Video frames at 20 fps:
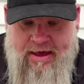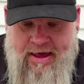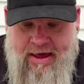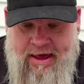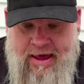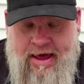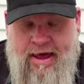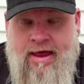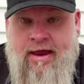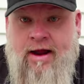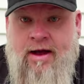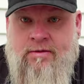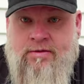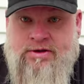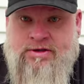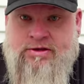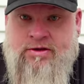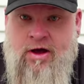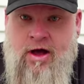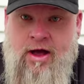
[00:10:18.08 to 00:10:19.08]
And I
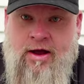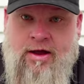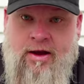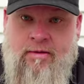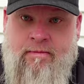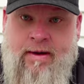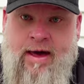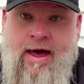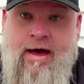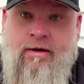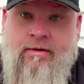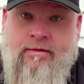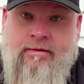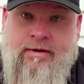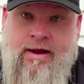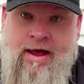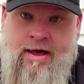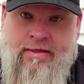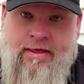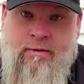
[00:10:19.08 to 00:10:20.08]
was talking about
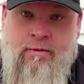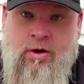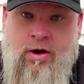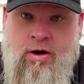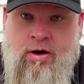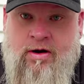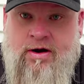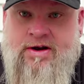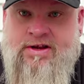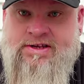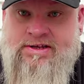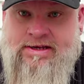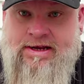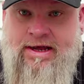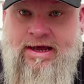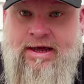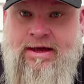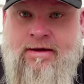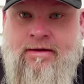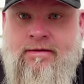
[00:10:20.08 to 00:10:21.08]
how they were hard to
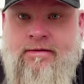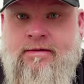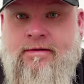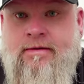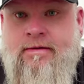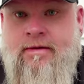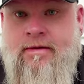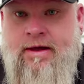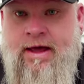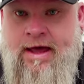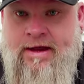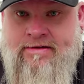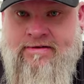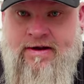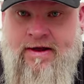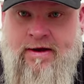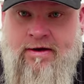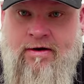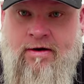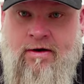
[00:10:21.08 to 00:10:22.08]
see at
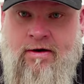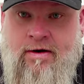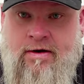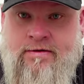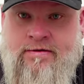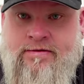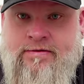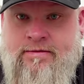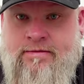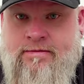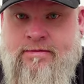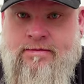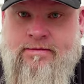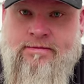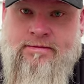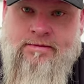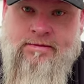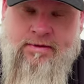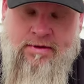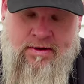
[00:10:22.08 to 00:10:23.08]
10 yards.
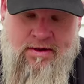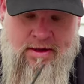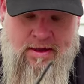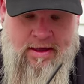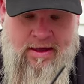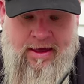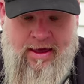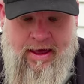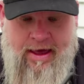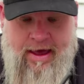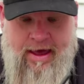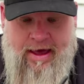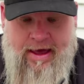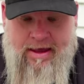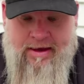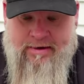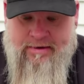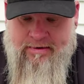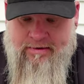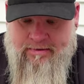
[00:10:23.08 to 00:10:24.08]

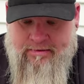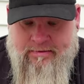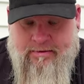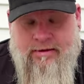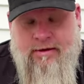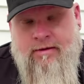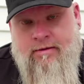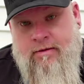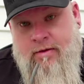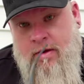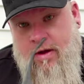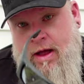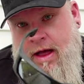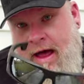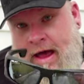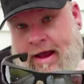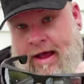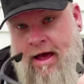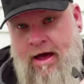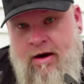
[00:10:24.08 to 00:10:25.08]
And
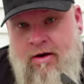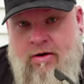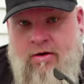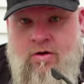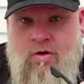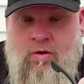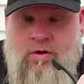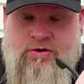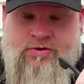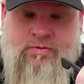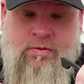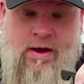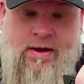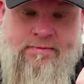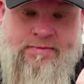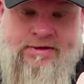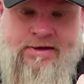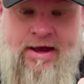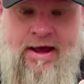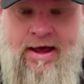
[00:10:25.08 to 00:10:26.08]
I got on Kore's
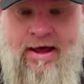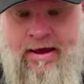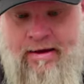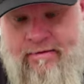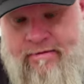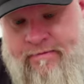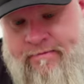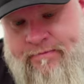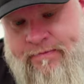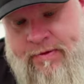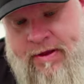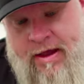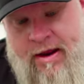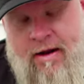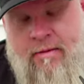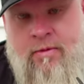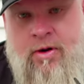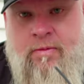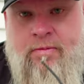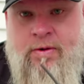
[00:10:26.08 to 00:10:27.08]
website, and
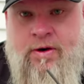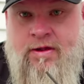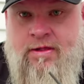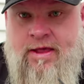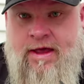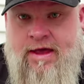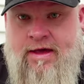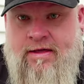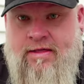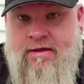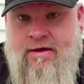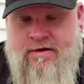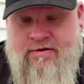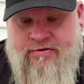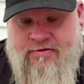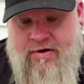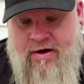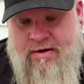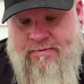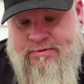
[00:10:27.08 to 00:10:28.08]
I'm going to put a link in the
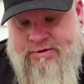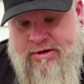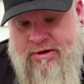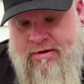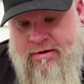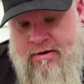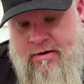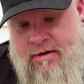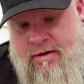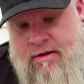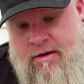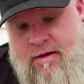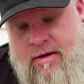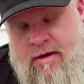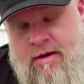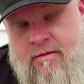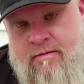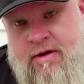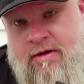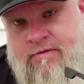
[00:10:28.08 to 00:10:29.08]
description.
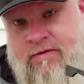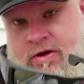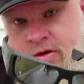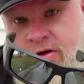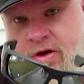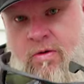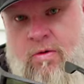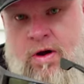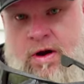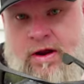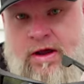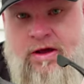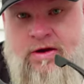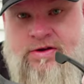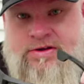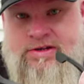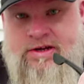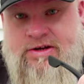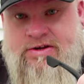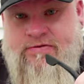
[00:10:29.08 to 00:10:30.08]
But if you do want to
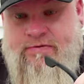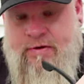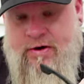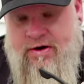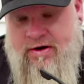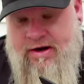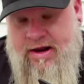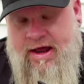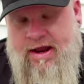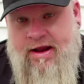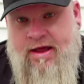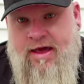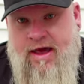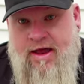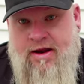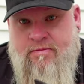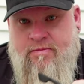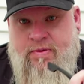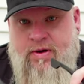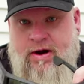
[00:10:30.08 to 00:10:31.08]
use these for a
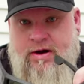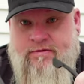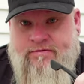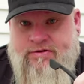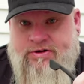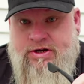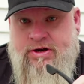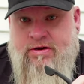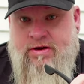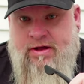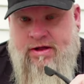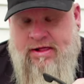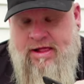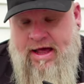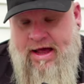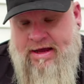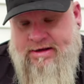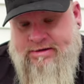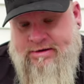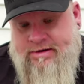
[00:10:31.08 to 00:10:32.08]
dedicated pair of shooting
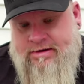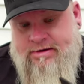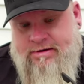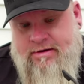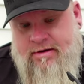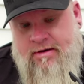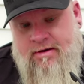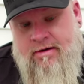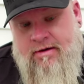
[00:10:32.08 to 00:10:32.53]
glasses,